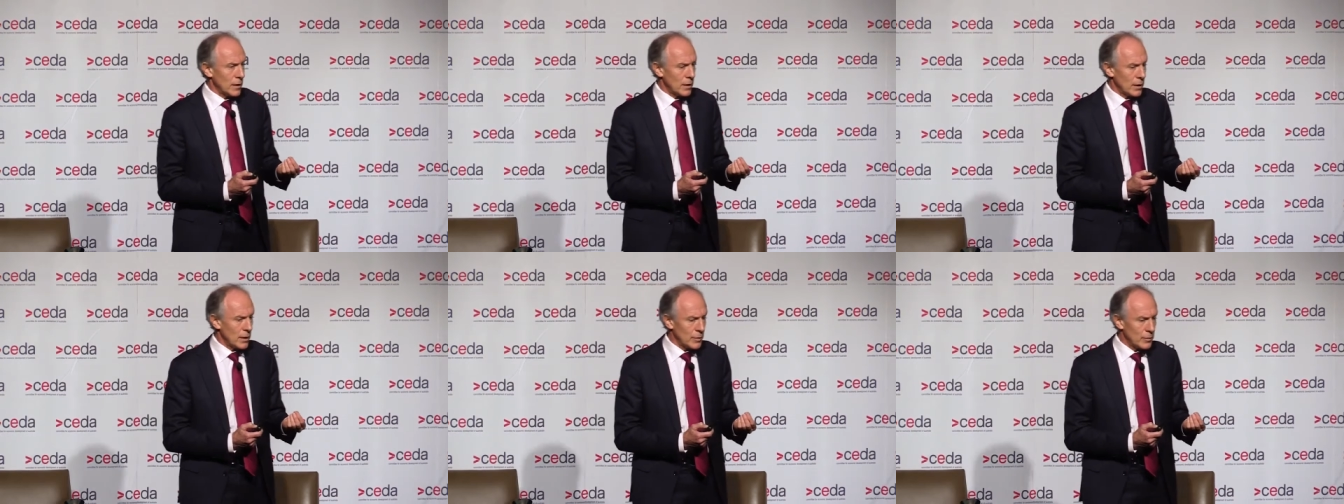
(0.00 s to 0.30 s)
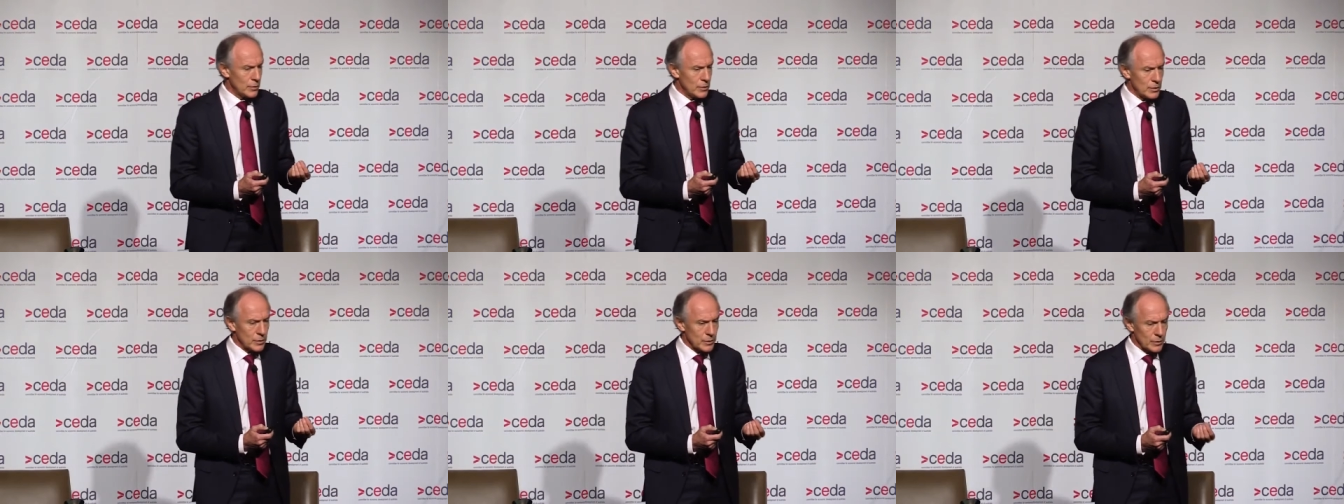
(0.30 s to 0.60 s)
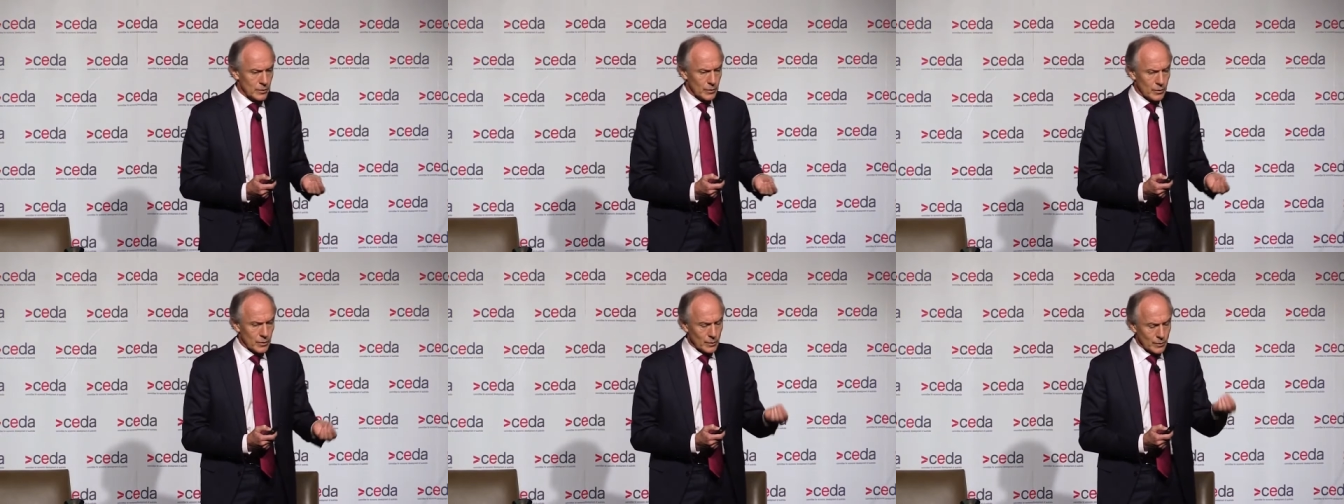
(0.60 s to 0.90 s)

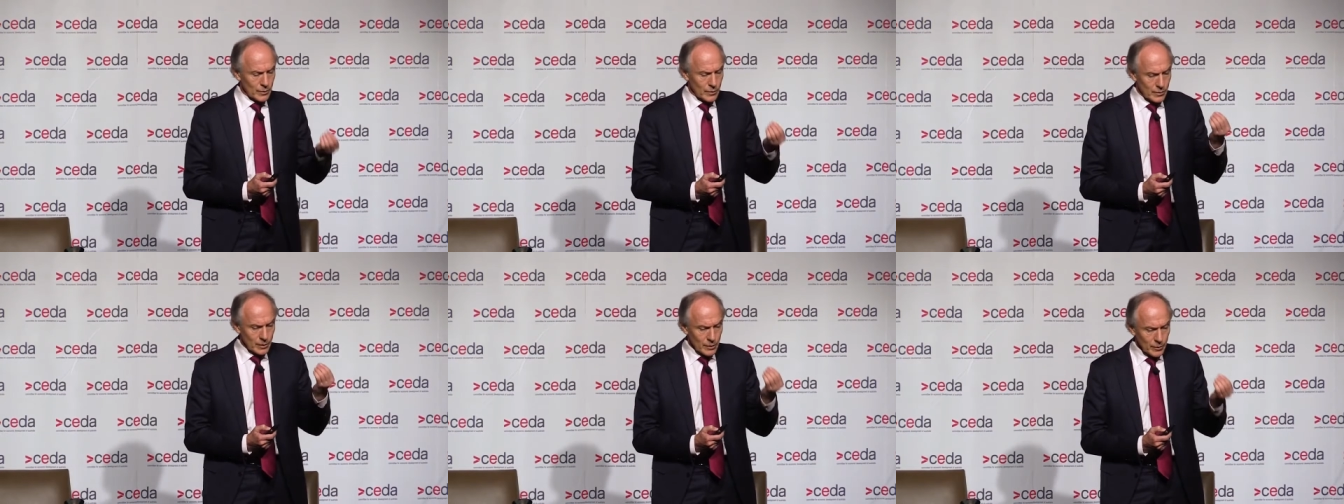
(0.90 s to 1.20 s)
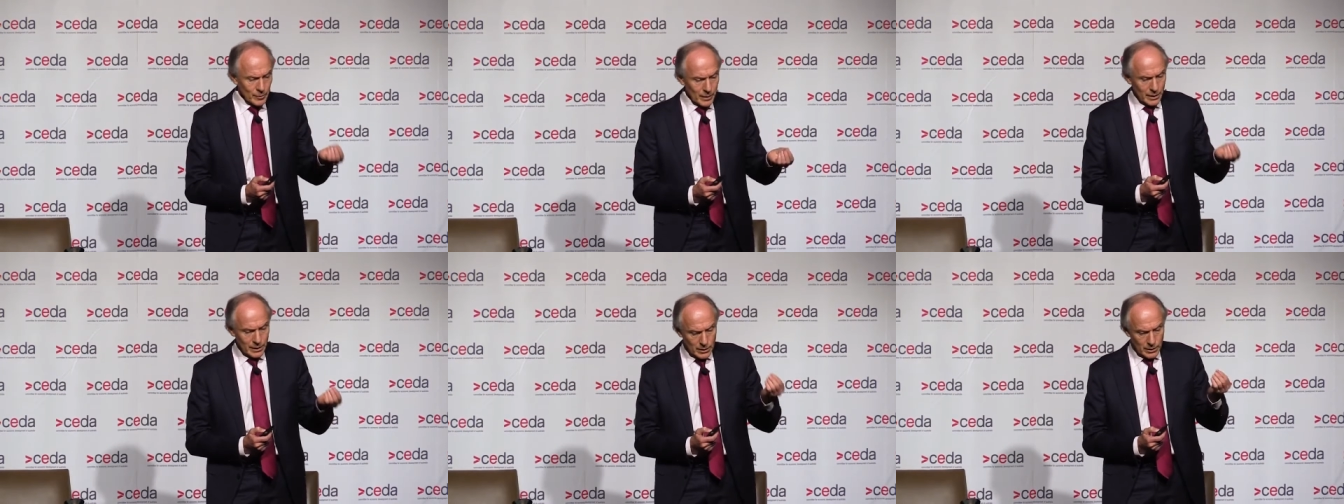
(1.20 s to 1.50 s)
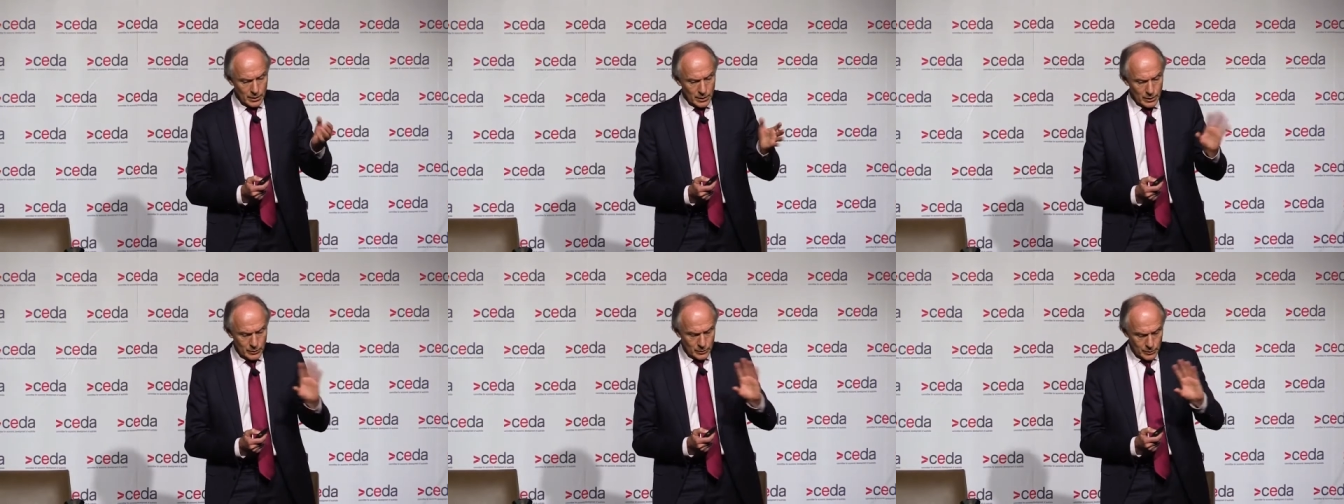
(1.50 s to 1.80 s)
hydrogen. So instead of
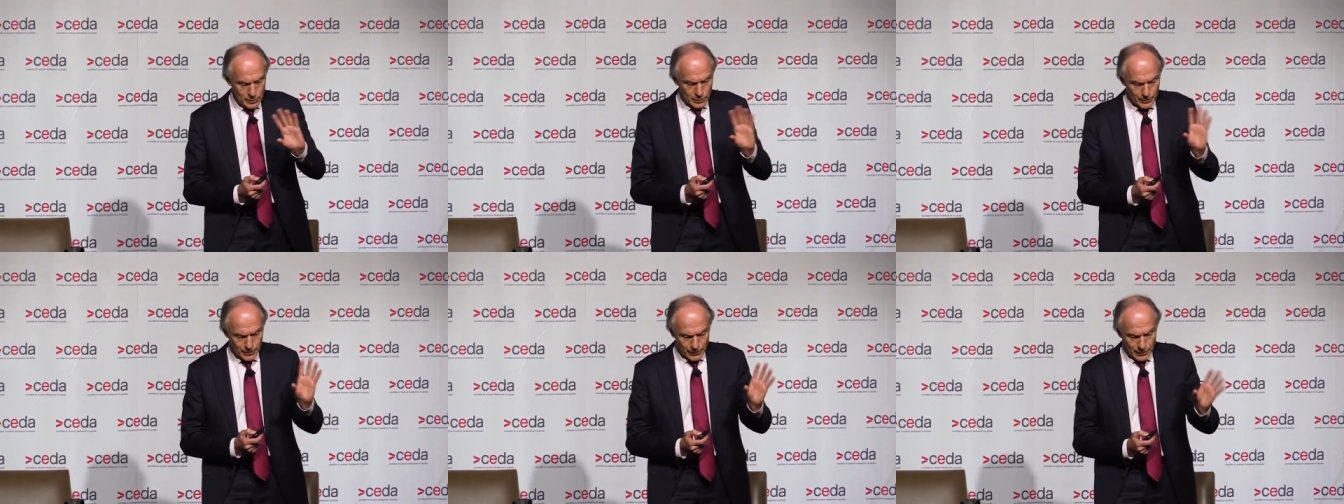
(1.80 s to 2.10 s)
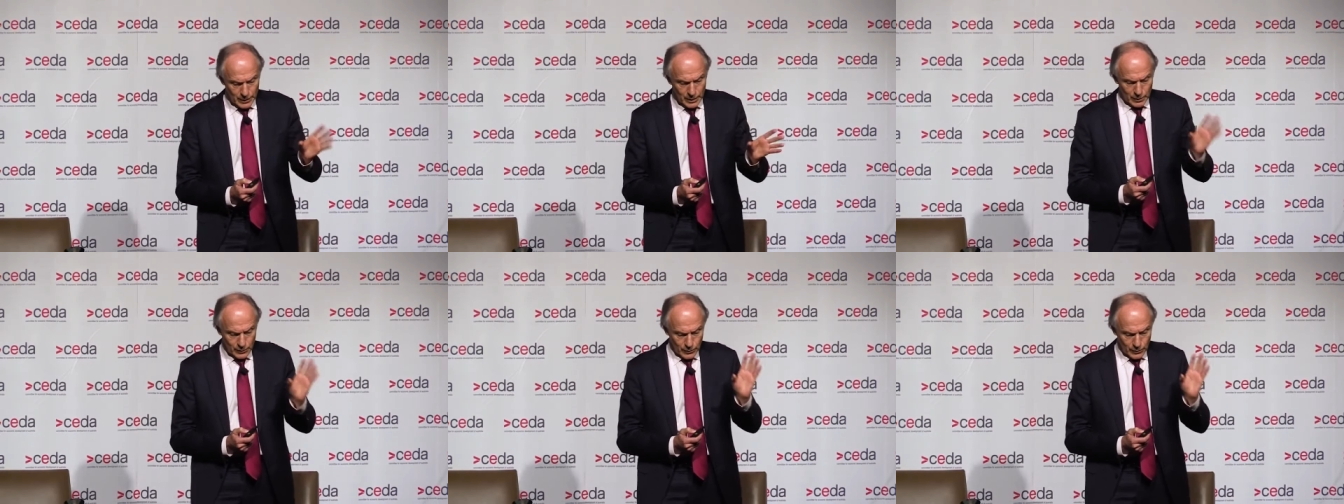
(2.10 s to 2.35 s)
making hydrogen